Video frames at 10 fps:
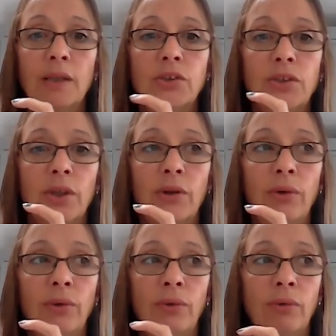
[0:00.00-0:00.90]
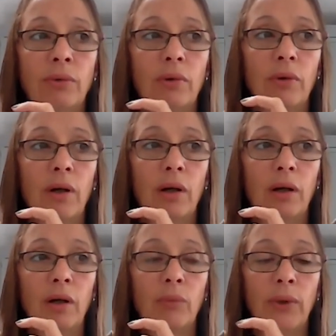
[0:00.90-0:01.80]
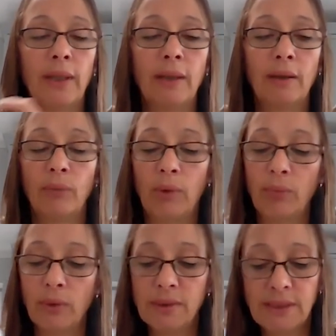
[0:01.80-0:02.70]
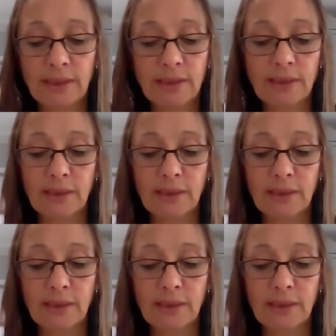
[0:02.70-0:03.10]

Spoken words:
So we wanted